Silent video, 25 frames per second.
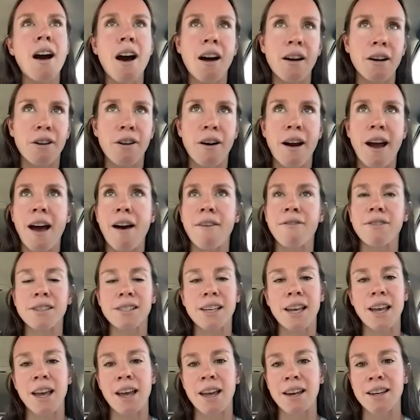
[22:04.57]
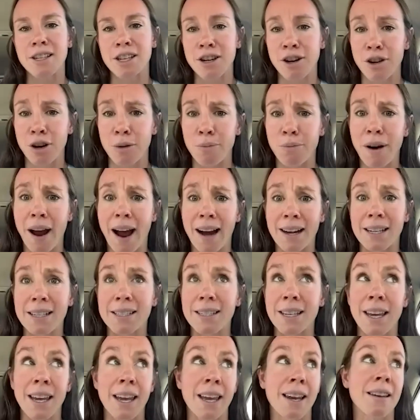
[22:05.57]
autographs and, you're
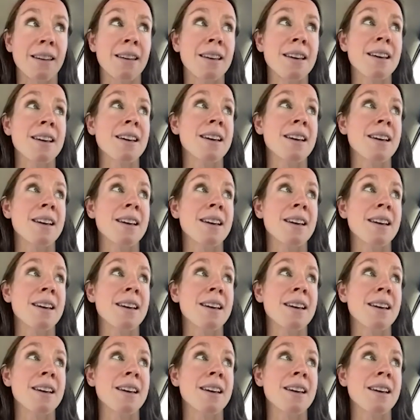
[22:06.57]
practicing and